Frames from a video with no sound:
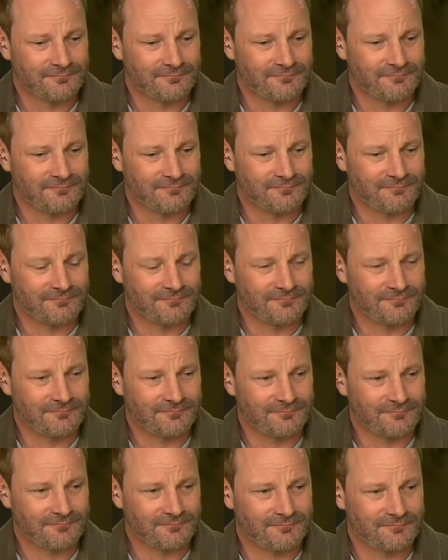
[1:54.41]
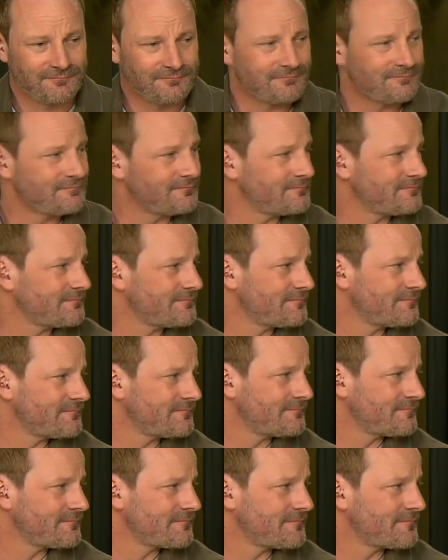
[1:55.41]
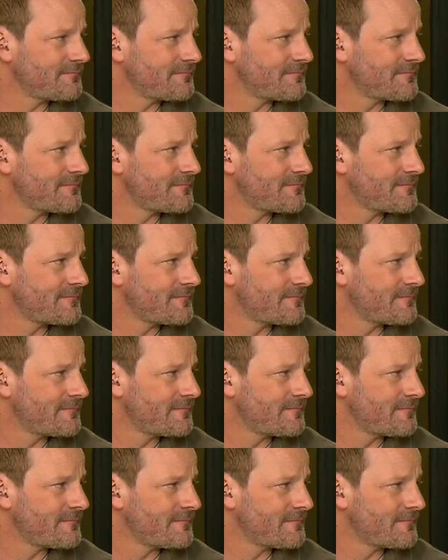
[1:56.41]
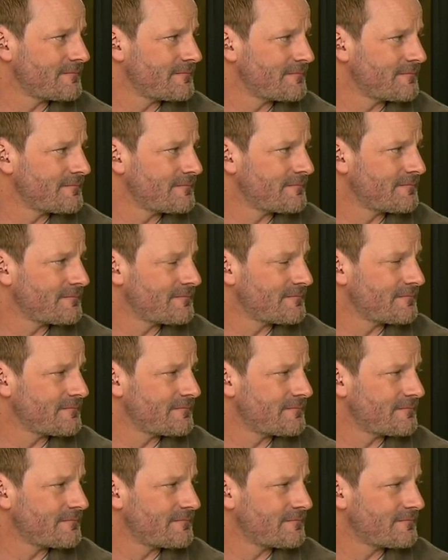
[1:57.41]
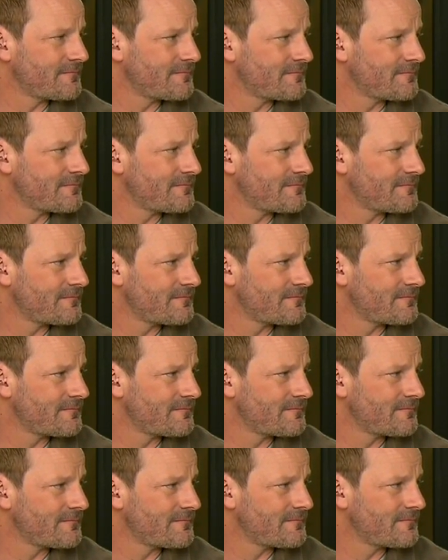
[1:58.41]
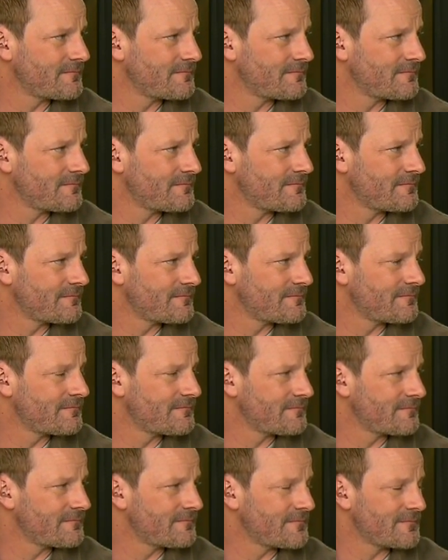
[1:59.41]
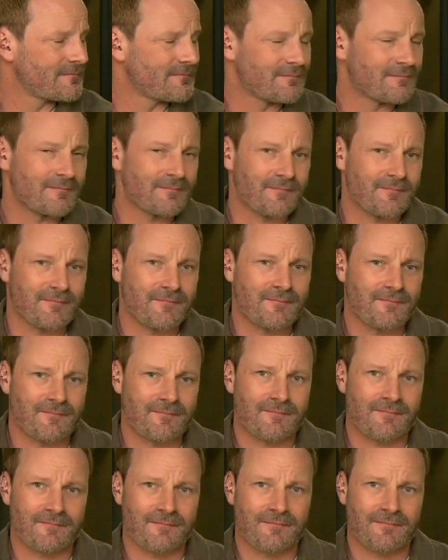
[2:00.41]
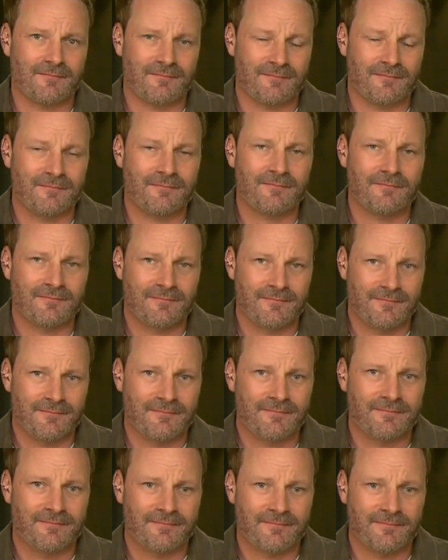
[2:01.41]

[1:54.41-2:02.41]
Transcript: [no speech]